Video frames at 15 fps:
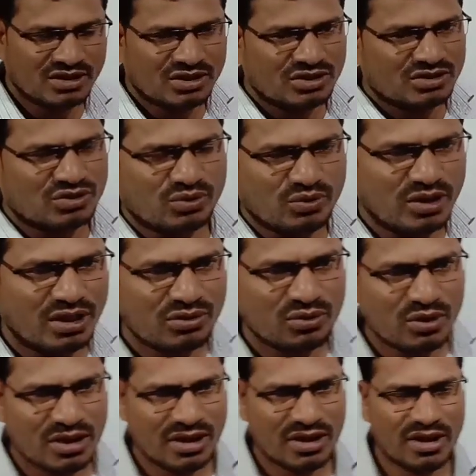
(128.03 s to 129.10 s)
So we are
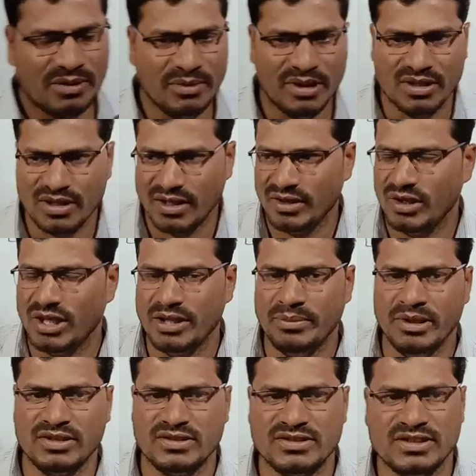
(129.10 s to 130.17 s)
knowing
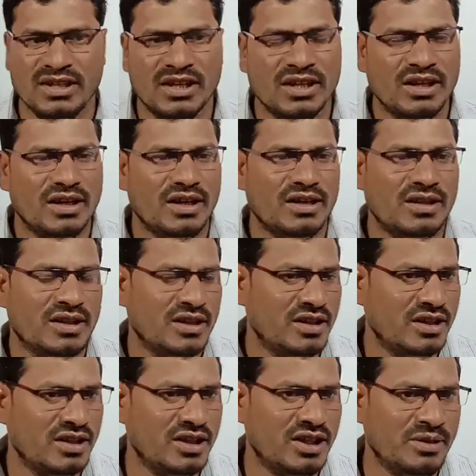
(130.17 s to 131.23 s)
elements.
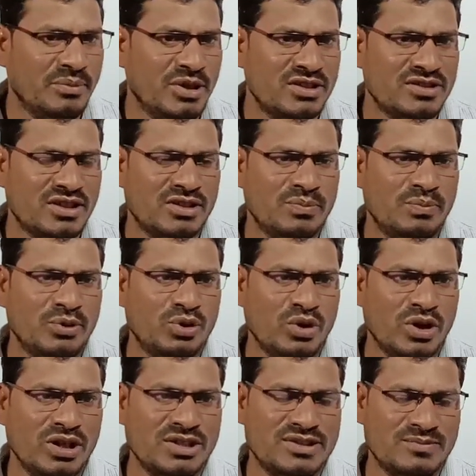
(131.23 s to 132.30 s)
Elements are the
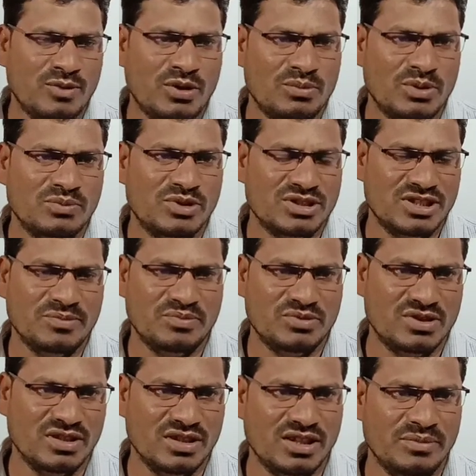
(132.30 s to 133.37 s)
purest form of the
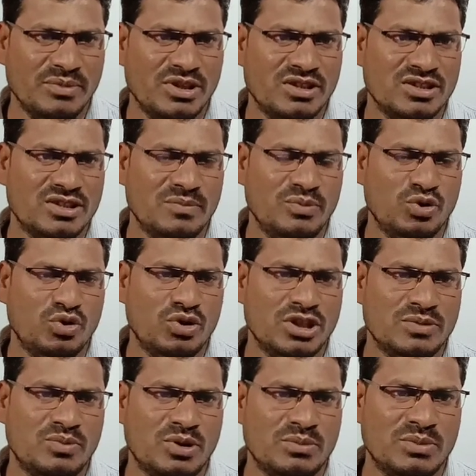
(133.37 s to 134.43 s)
substance. Element is the purest
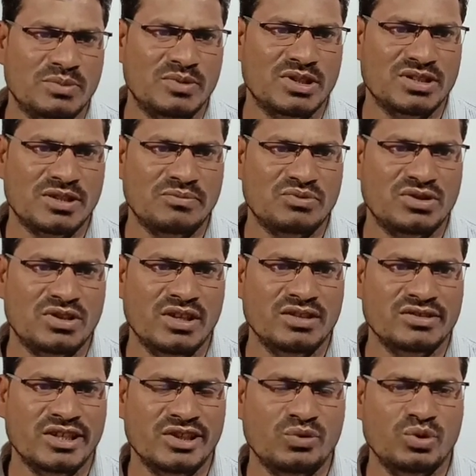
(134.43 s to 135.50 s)
form of the substance
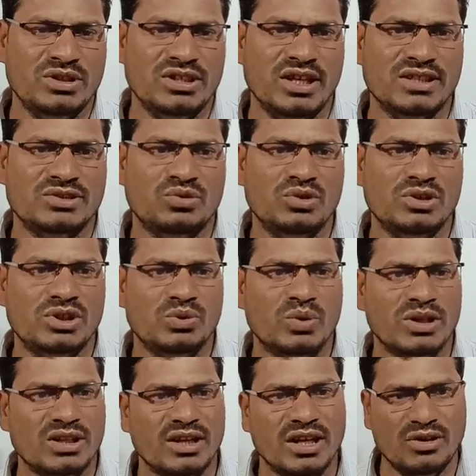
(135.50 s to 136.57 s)
and which has only one
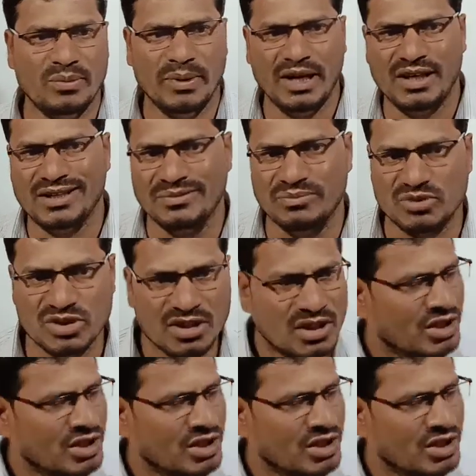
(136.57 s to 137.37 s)
kind of atoms.